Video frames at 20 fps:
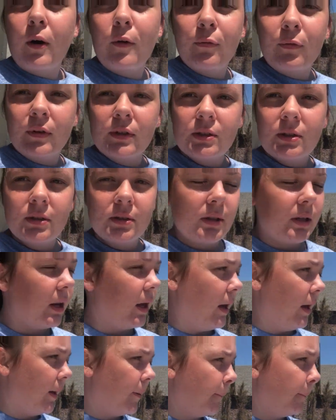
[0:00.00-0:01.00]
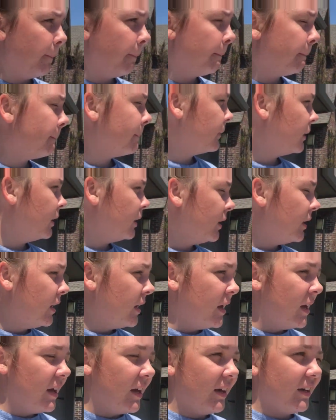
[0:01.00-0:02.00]
go fishing today
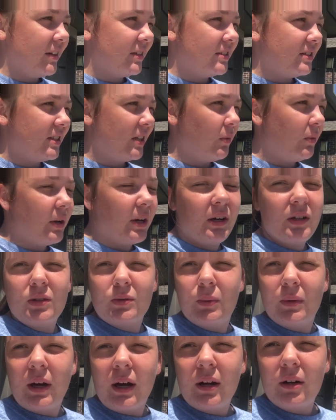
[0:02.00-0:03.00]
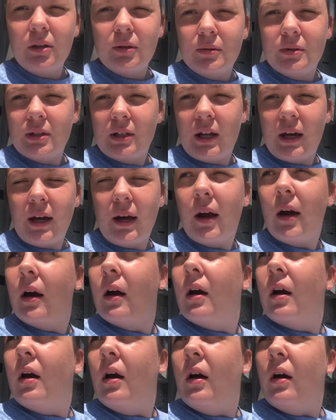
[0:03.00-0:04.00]
and see what else we gotta do today.
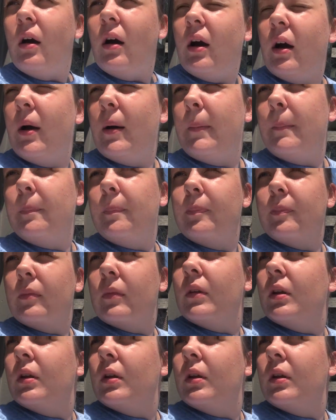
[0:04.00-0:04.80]
Um,